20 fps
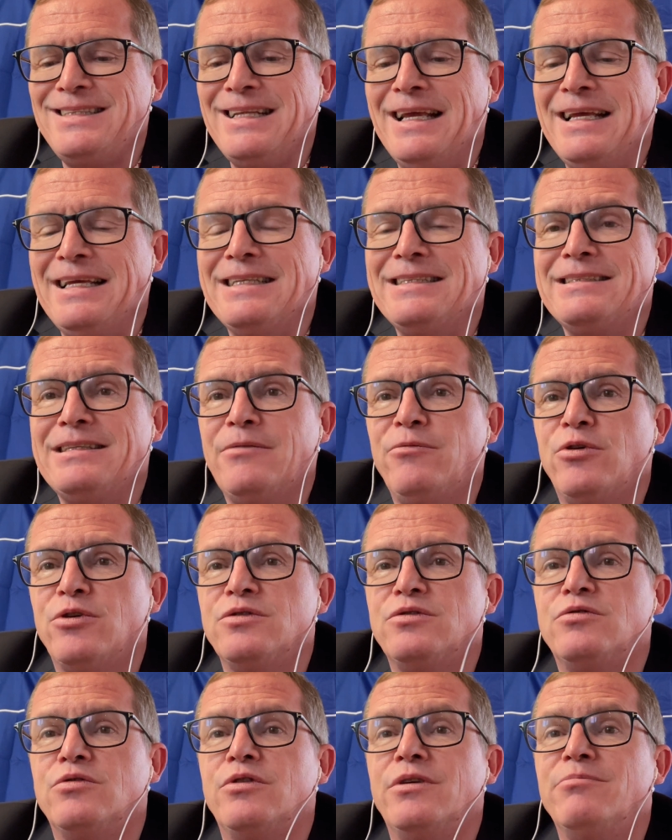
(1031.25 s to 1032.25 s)
And they
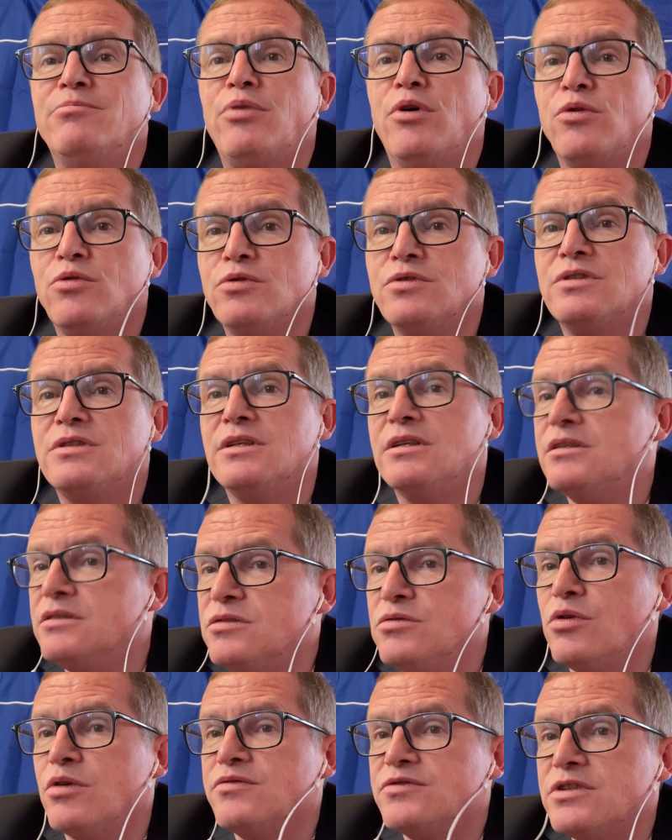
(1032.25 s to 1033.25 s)
want to impose this
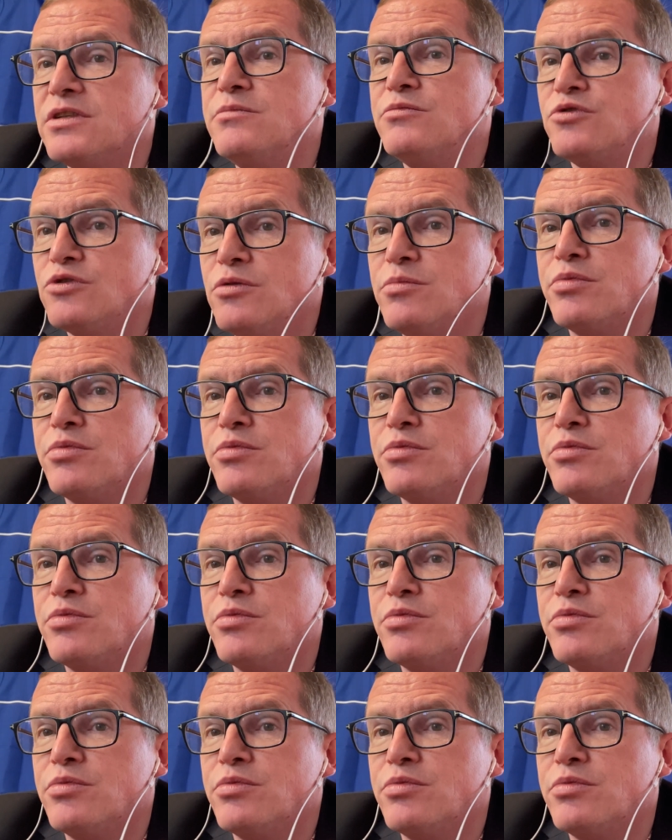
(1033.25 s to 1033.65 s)
Nord Stream 2